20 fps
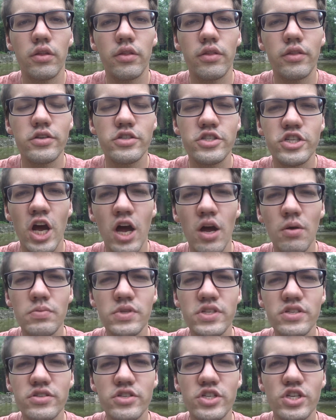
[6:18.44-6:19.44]
The
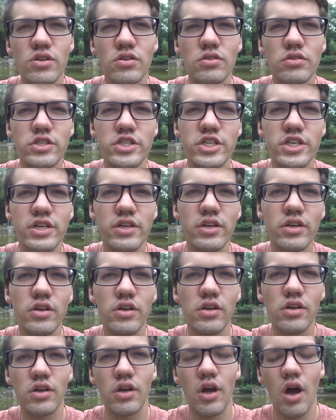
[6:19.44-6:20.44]
jobs in Chongqing
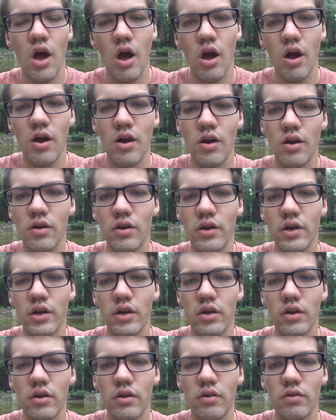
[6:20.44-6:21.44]
are
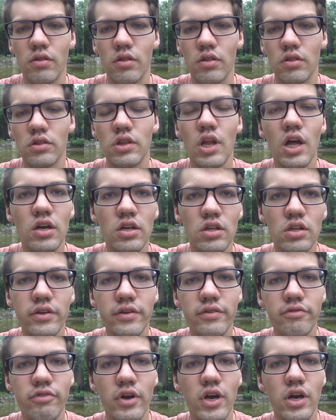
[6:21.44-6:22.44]

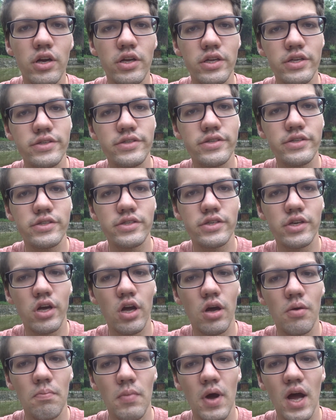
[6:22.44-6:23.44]
luckily very easy to
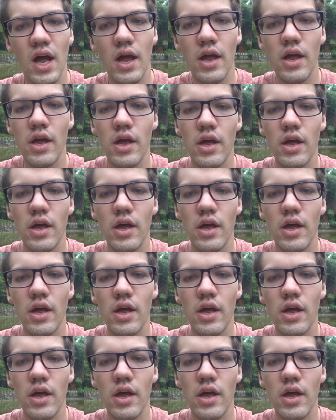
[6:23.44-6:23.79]
come by.